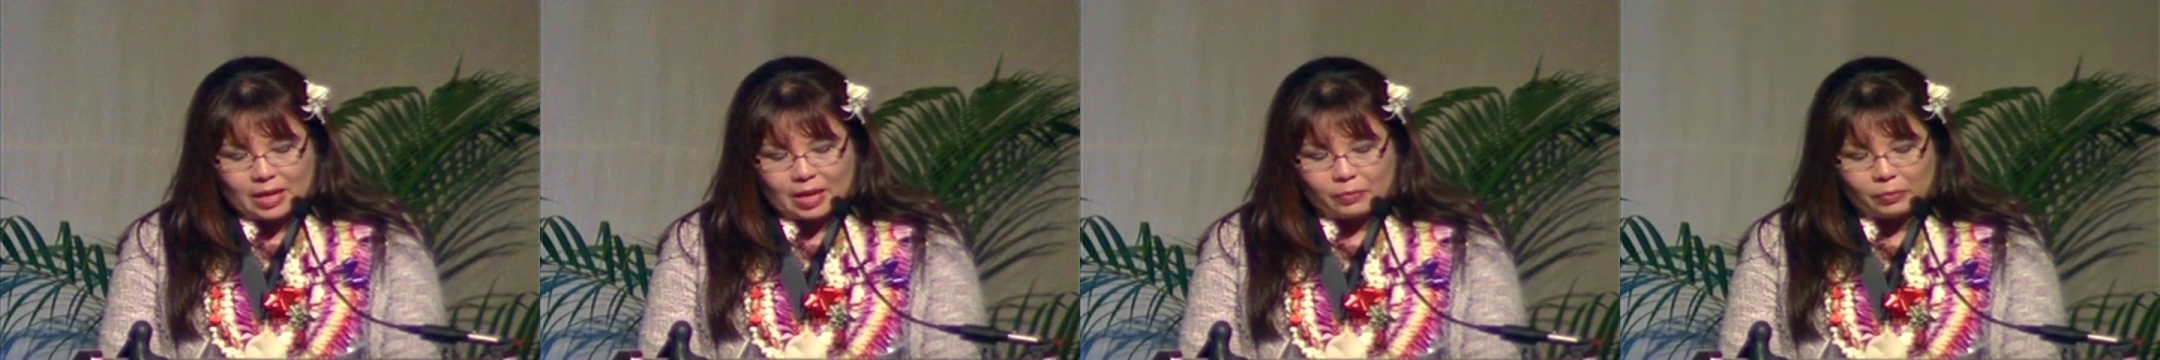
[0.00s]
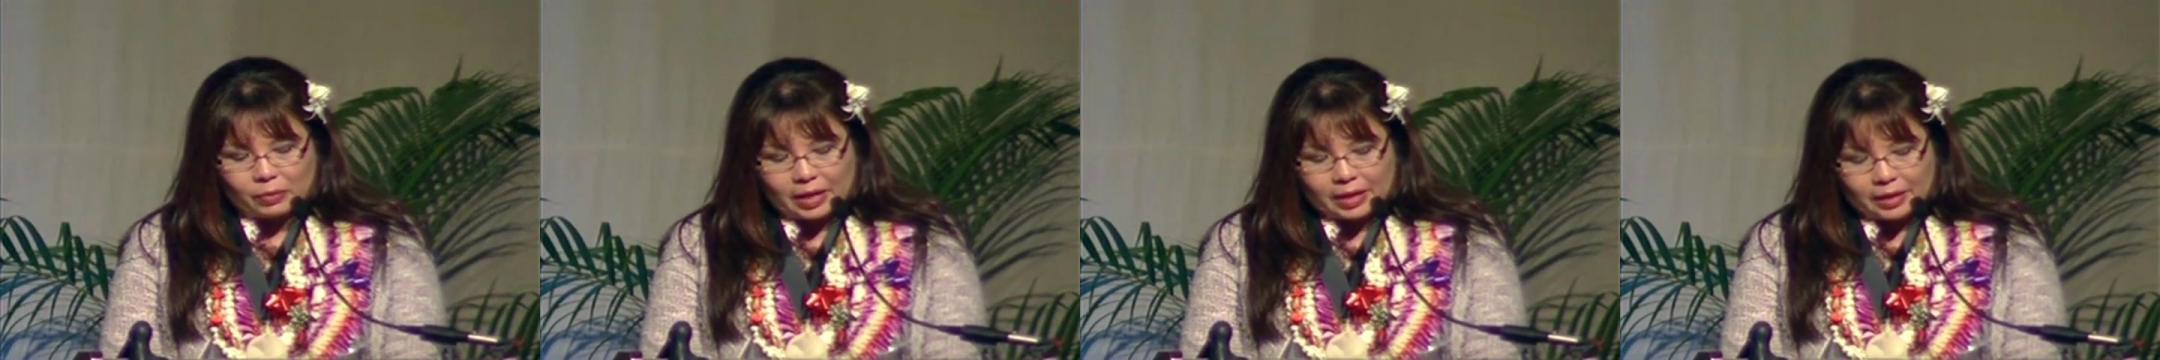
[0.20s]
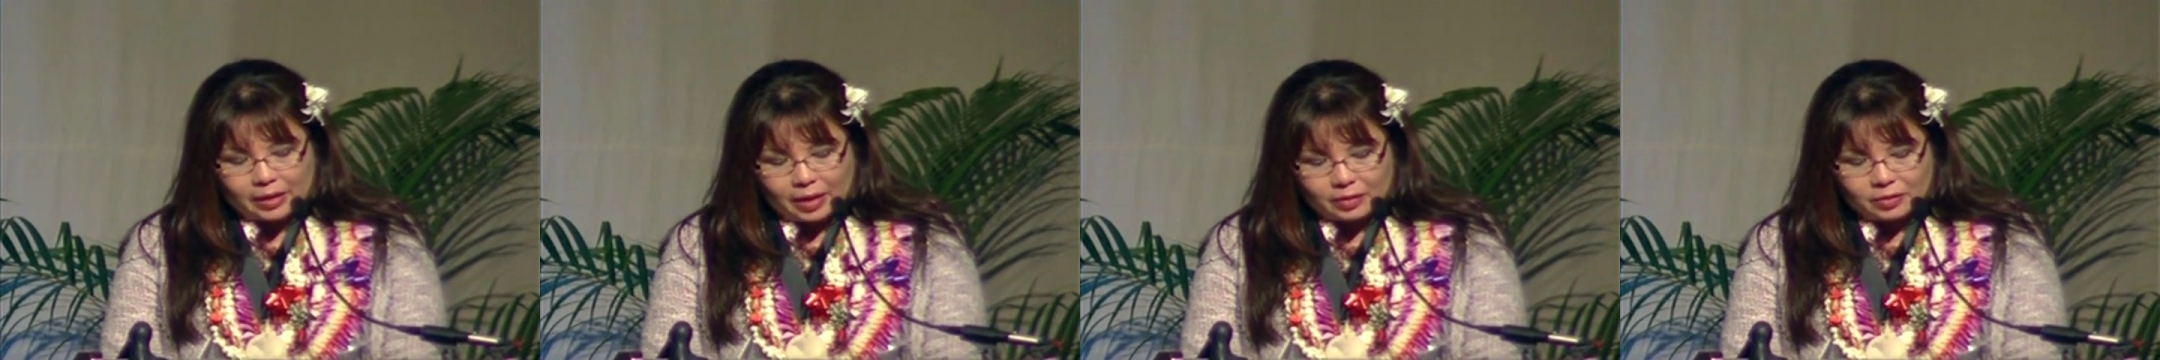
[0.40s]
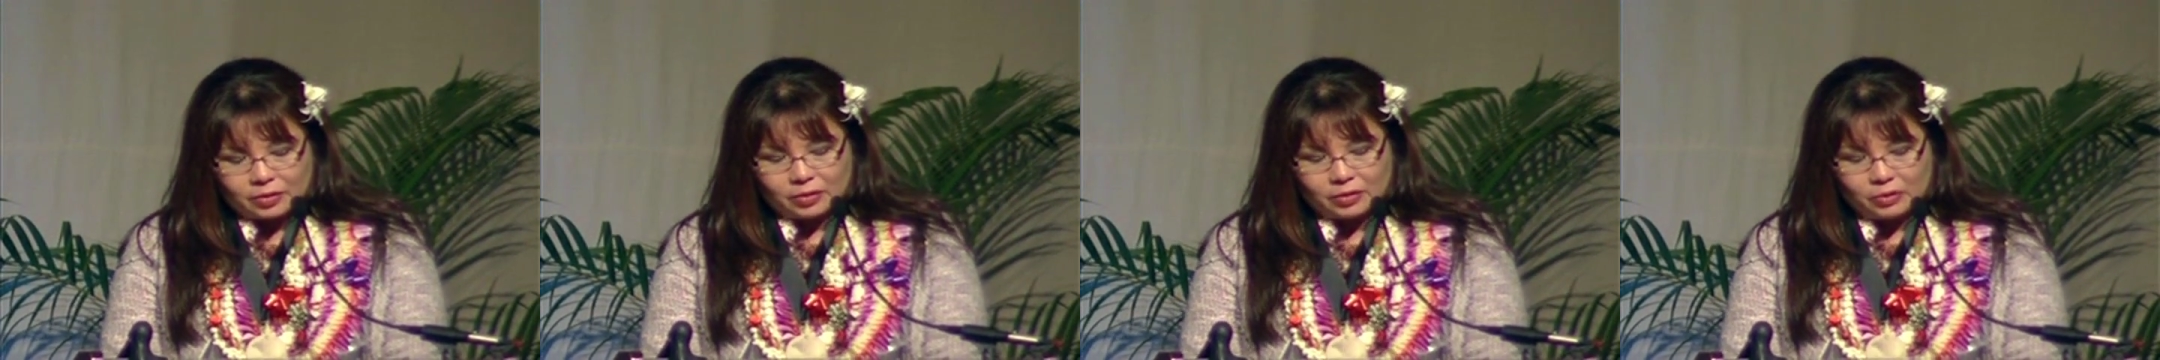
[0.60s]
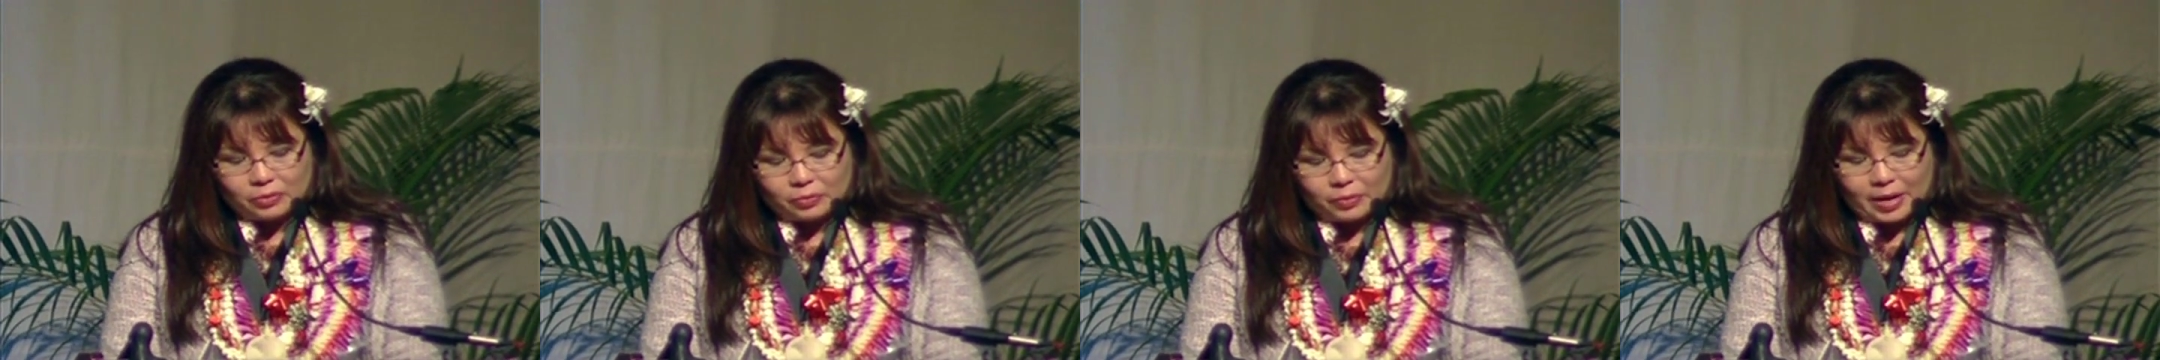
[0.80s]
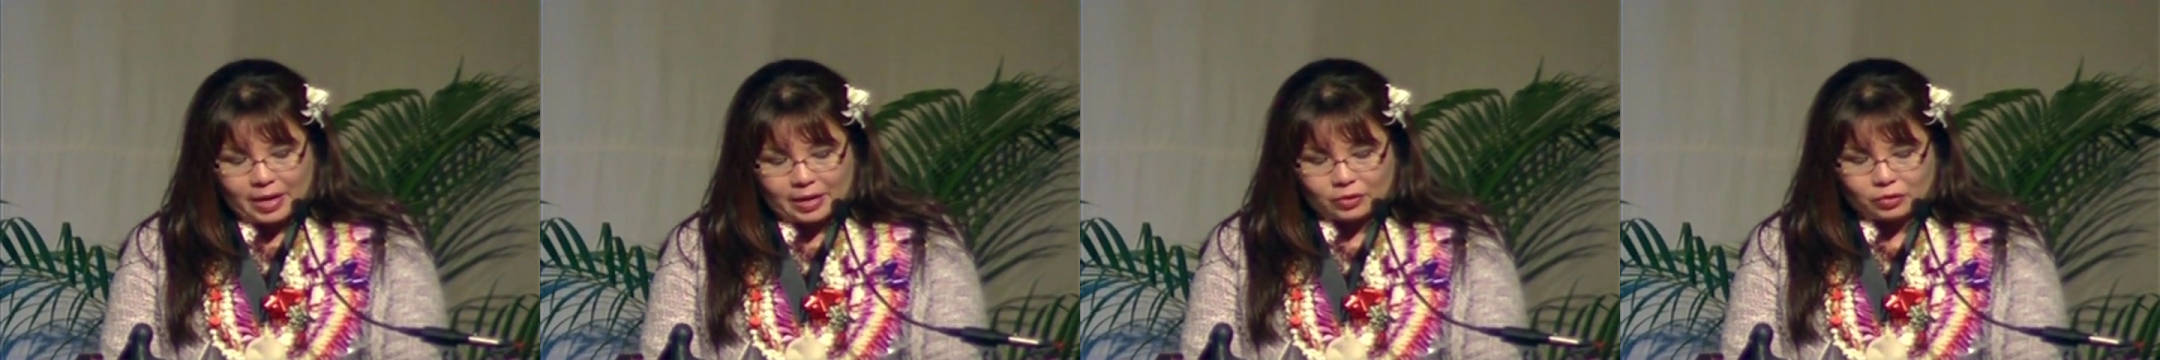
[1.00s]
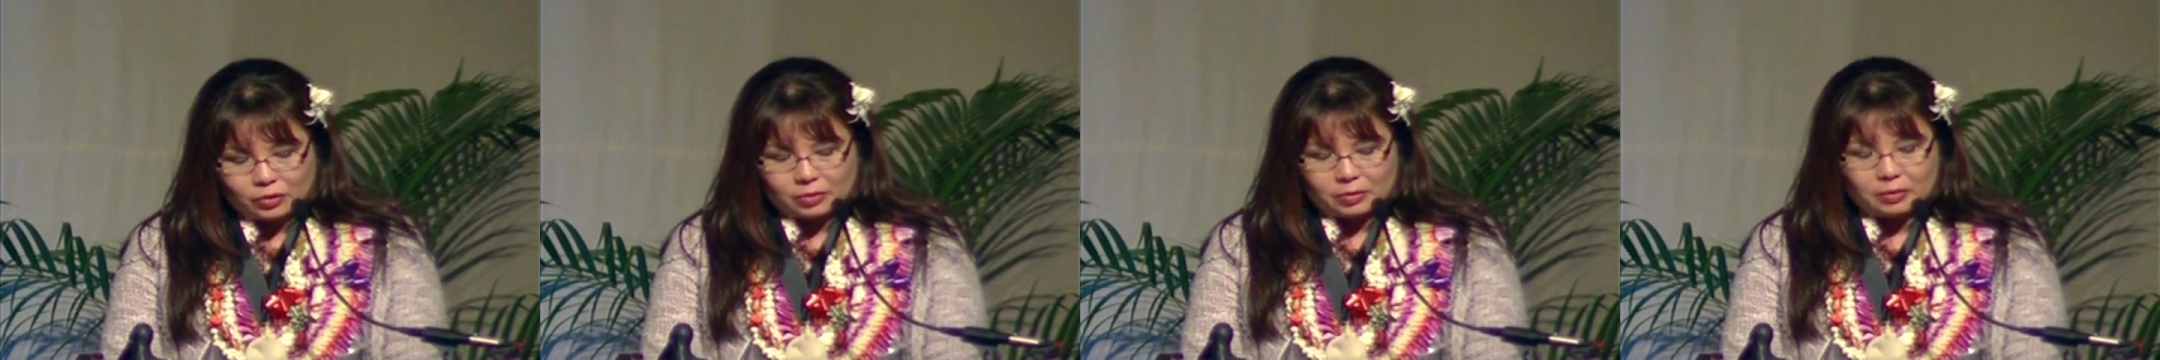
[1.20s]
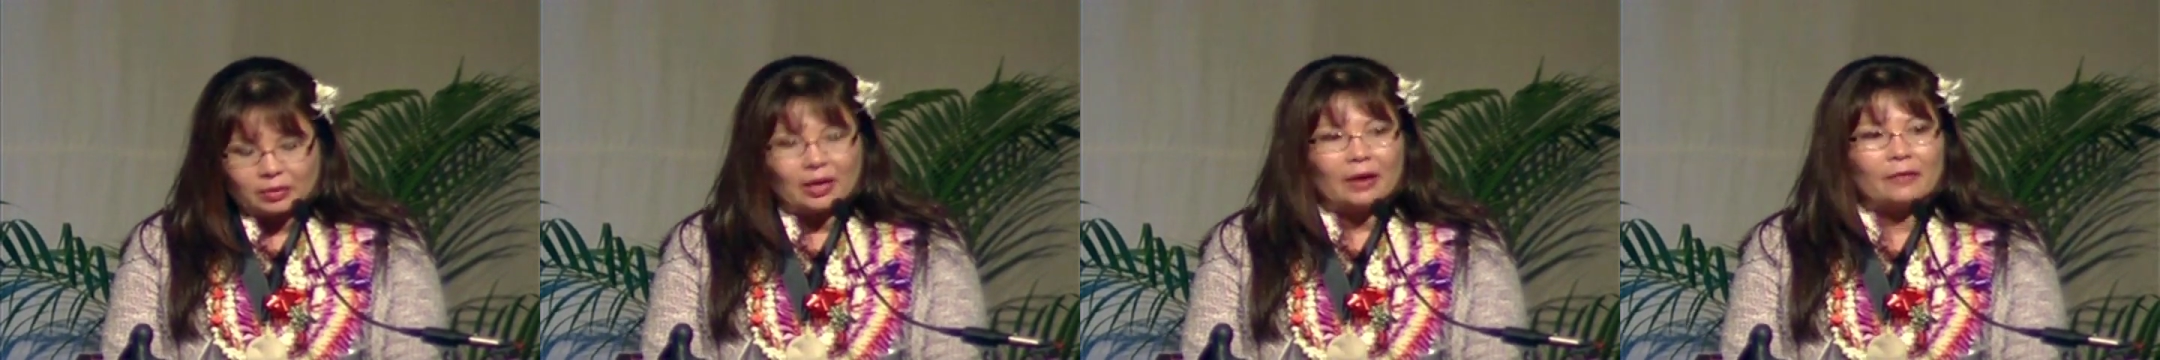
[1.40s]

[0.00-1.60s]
And when I got to UH,